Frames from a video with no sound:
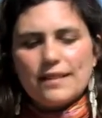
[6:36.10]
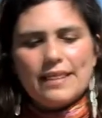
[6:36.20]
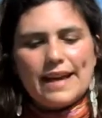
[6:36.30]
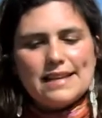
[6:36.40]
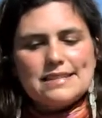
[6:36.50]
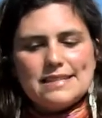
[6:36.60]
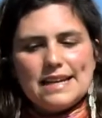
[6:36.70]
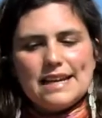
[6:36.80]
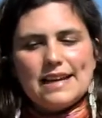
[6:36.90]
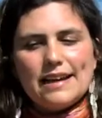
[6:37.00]
they
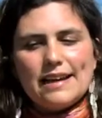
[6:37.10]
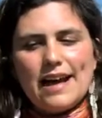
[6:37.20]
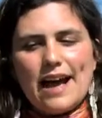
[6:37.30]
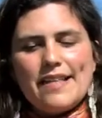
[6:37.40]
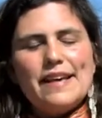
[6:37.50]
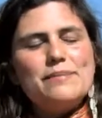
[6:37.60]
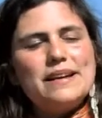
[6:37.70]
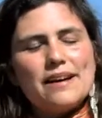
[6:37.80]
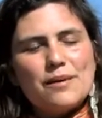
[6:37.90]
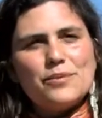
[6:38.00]
see and they
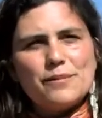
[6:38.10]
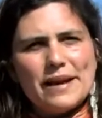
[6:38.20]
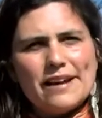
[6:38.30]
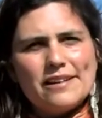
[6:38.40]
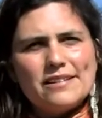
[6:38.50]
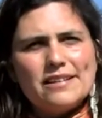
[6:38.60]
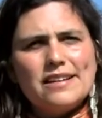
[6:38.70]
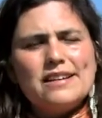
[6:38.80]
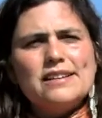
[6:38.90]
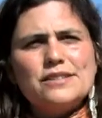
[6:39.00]
become prepared
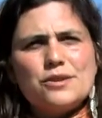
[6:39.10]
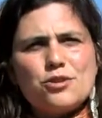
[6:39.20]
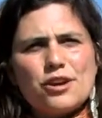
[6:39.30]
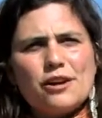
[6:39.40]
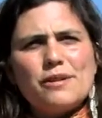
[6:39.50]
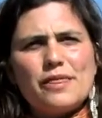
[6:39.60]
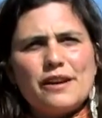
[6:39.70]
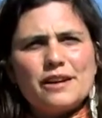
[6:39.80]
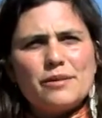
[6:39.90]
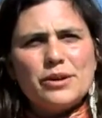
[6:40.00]
to share with their
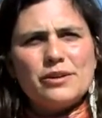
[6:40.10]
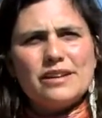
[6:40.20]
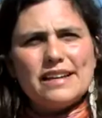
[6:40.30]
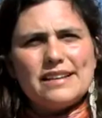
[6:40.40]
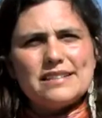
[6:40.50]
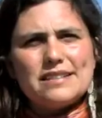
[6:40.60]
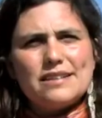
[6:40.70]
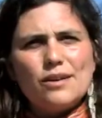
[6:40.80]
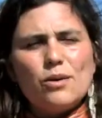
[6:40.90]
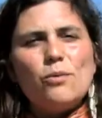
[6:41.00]
communities
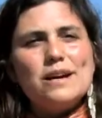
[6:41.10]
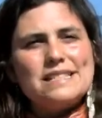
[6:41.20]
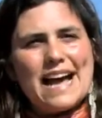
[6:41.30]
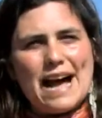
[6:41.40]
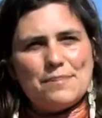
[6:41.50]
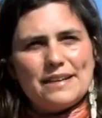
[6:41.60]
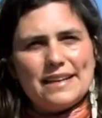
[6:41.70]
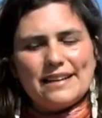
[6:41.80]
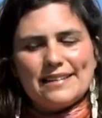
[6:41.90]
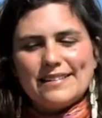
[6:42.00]
what's
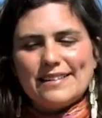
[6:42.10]
happening,